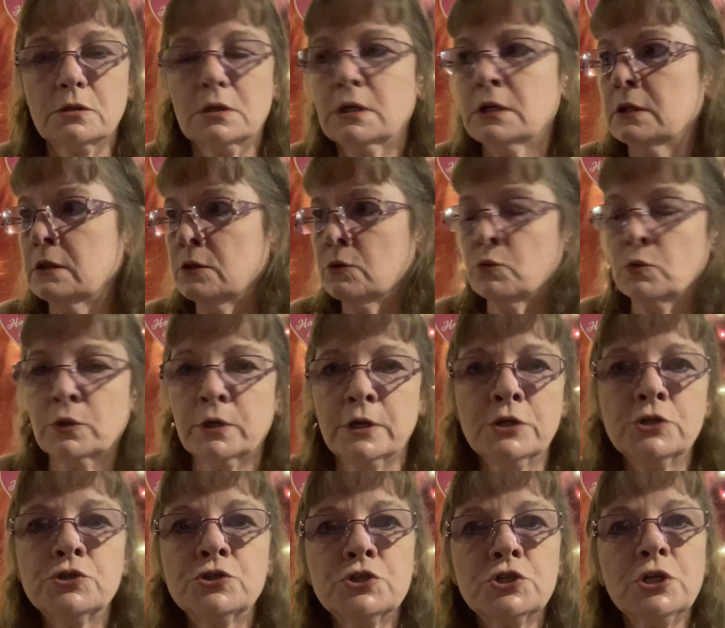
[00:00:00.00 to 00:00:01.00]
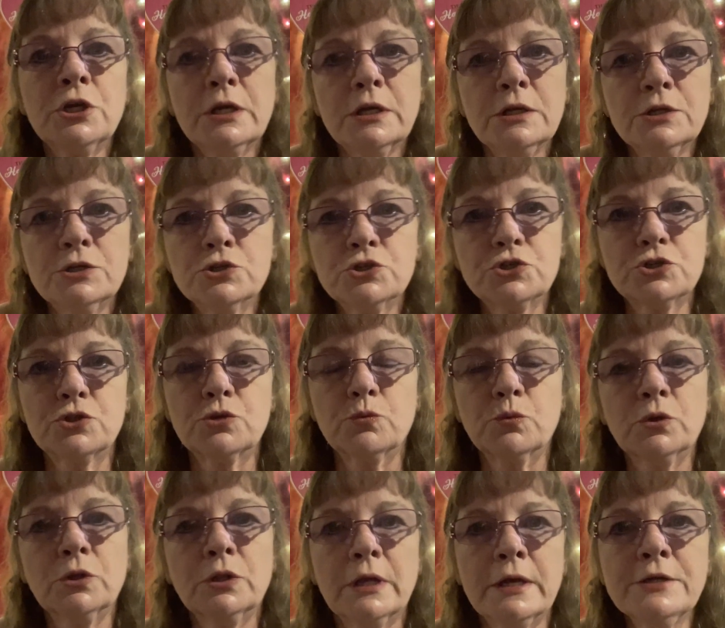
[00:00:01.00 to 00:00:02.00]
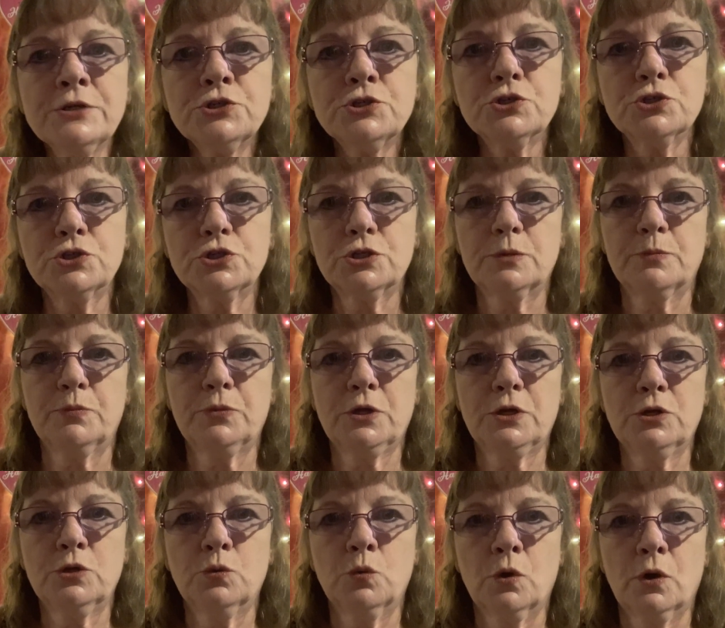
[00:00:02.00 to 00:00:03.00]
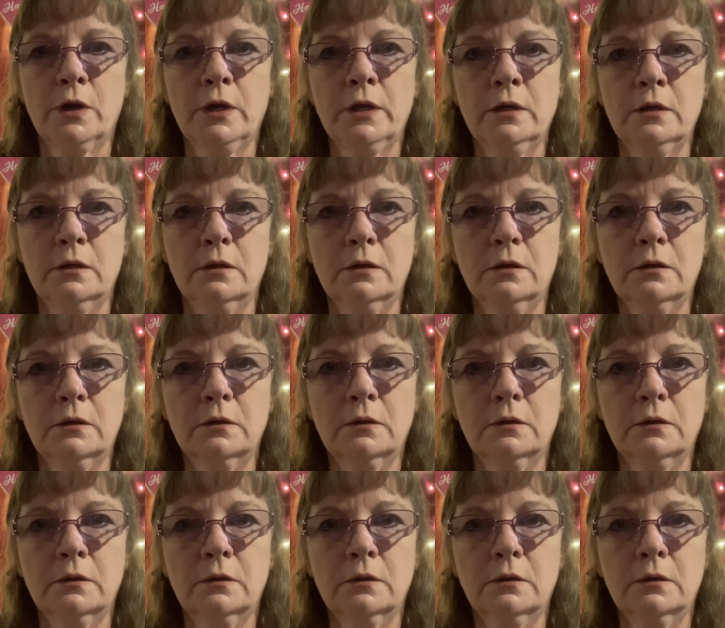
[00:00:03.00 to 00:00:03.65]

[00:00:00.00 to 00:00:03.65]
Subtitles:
It changed the relationship that you were in.